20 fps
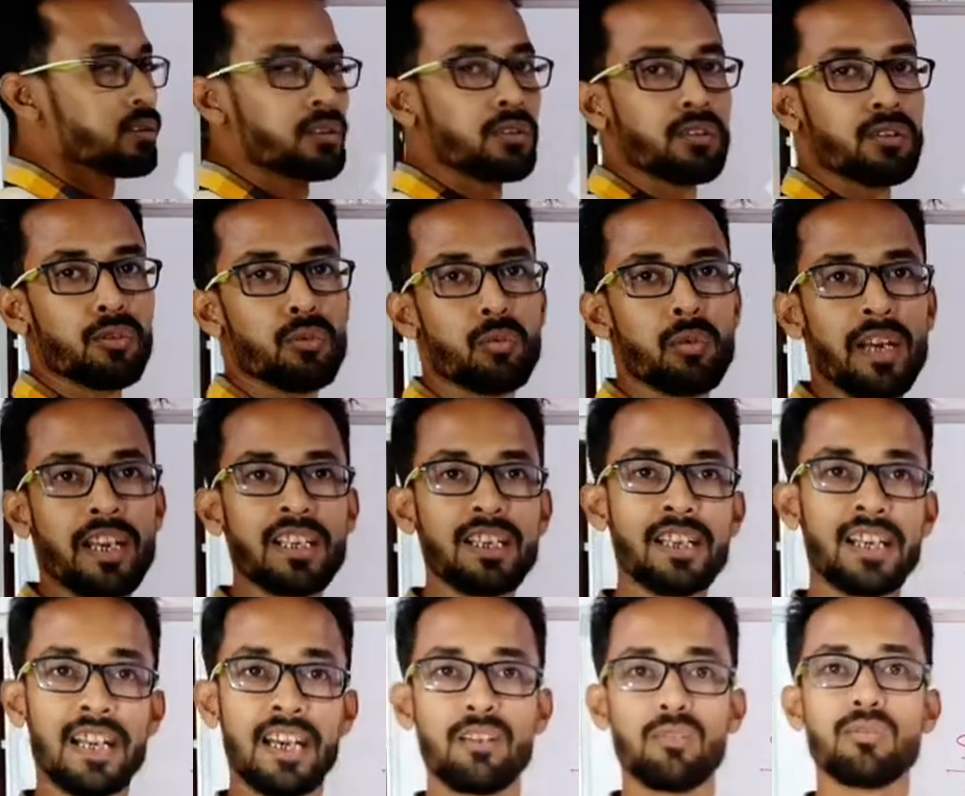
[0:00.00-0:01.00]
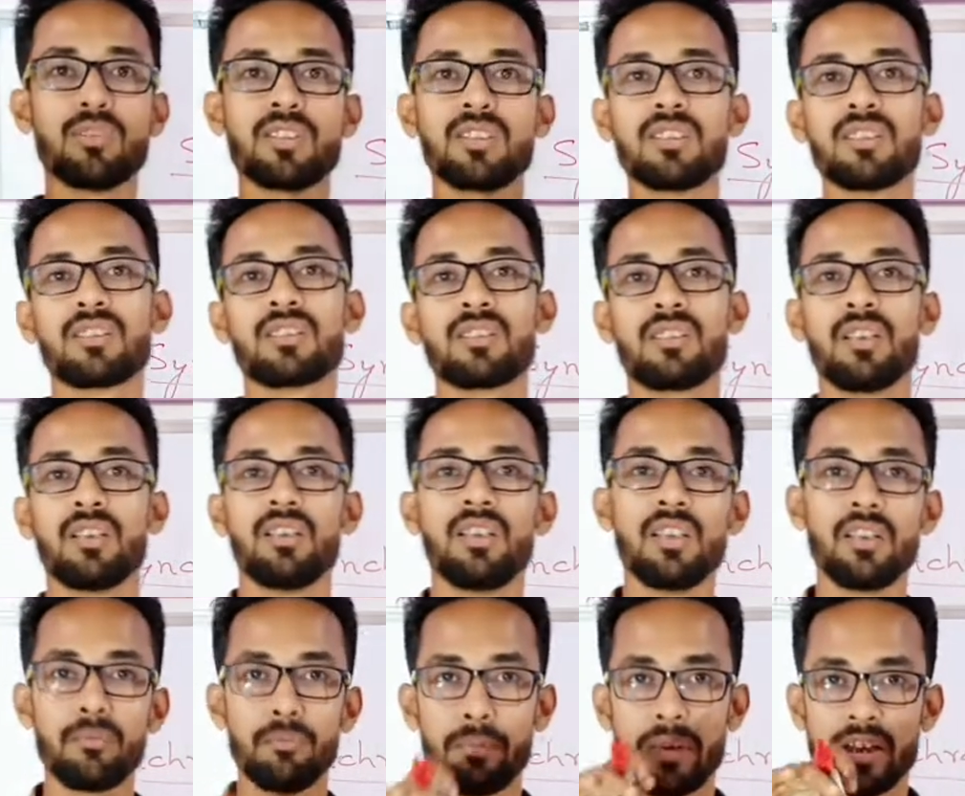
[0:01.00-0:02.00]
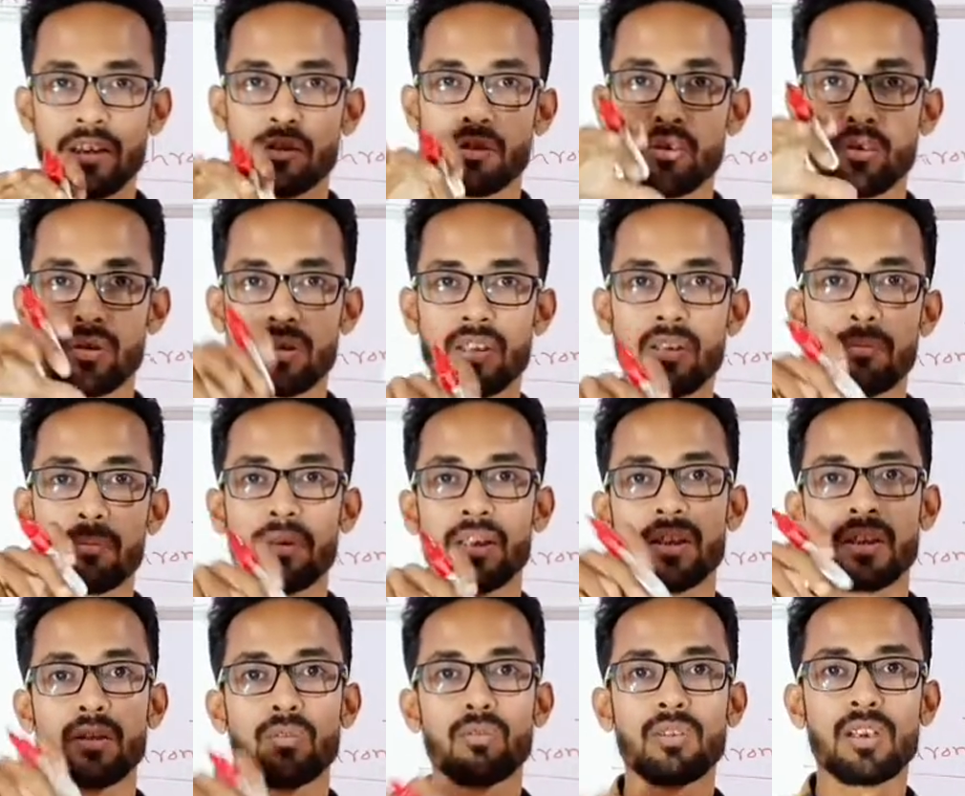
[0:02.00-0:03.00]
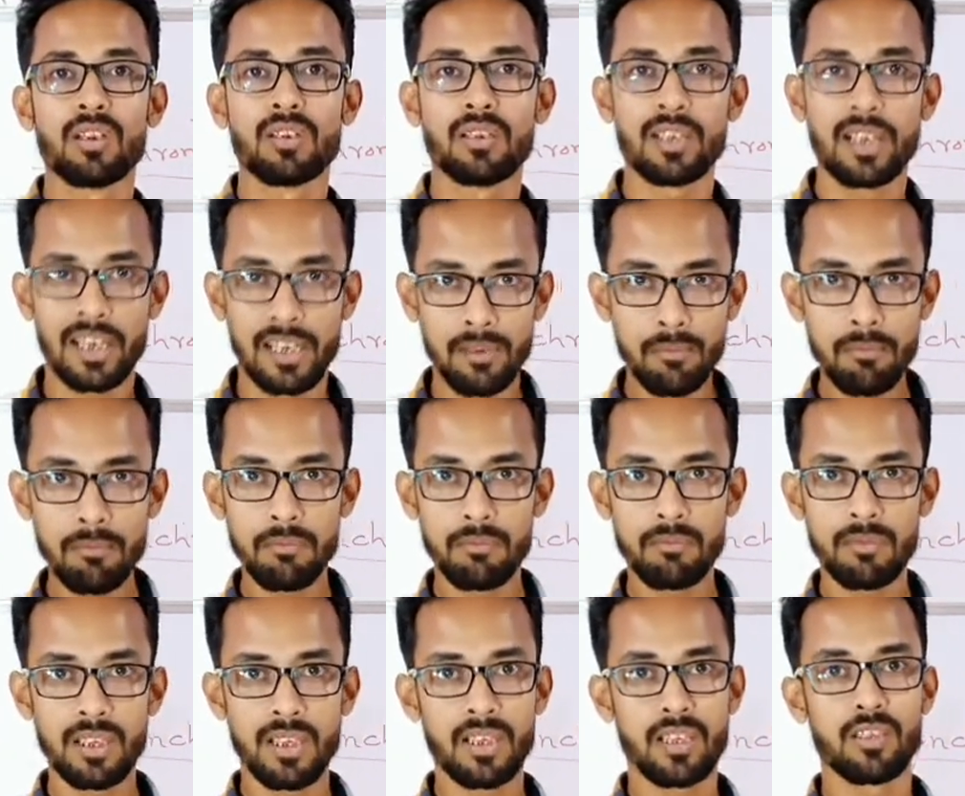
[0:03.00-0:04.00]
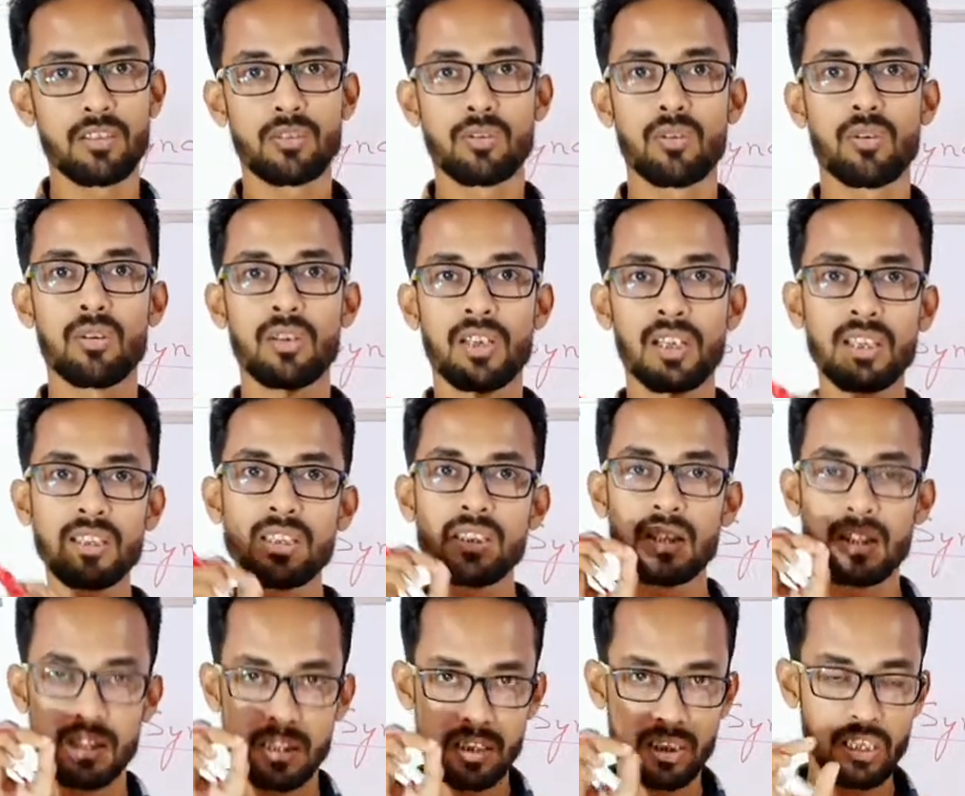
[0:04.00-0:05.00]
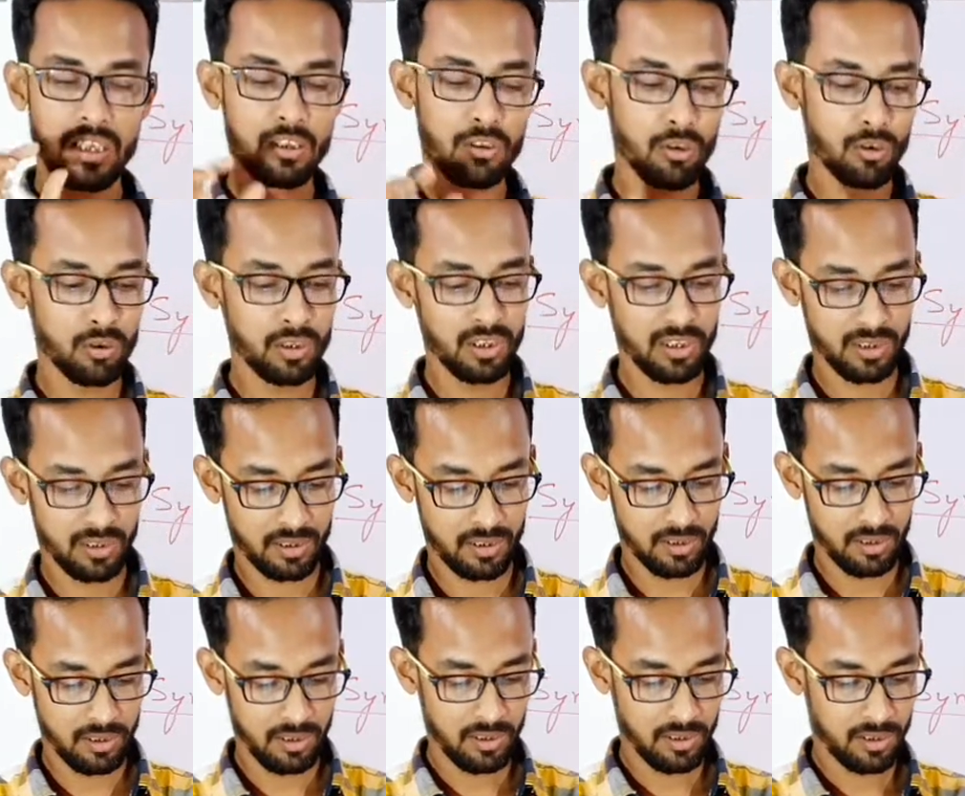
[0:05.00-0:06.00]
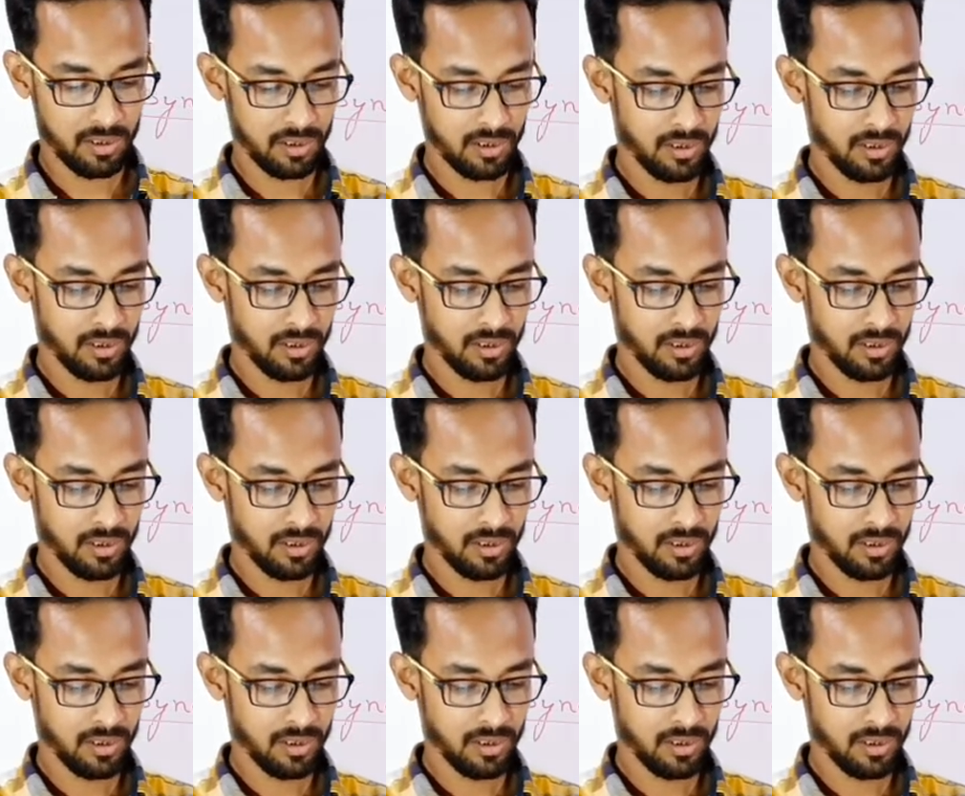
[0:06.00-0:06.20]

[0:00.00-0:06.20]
When language is studied based on a particular time, it is called as synchronic study.